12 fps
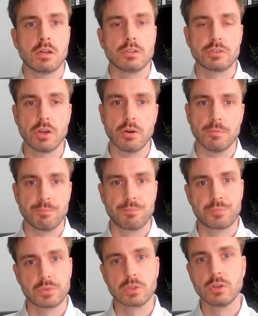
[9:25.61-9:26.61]
So,
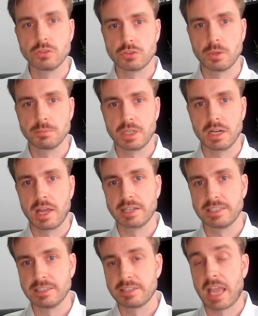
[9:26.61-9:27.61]
could something like
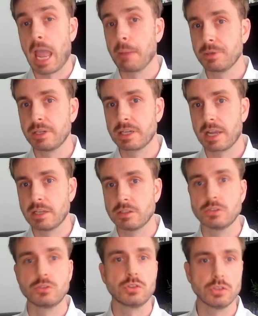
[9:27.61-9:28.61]
this happen again
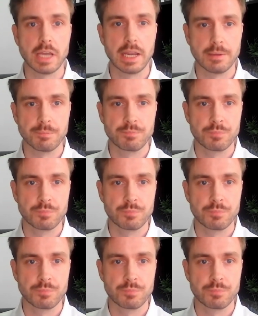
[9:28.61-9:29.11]
today?